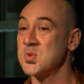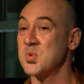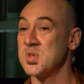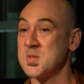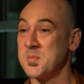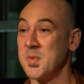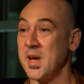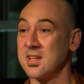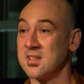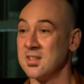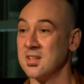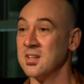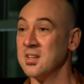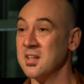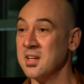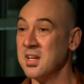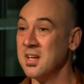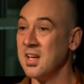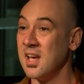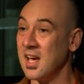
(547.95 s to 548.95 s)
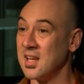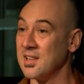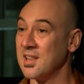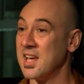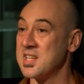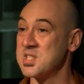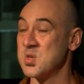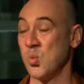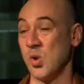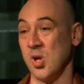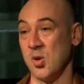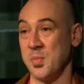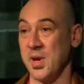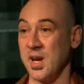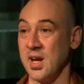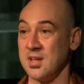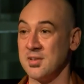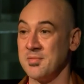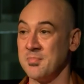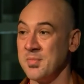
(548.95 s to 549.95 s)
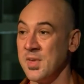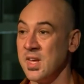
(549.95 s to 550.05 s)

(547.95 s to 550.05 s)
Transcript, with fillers: respected and less well paid.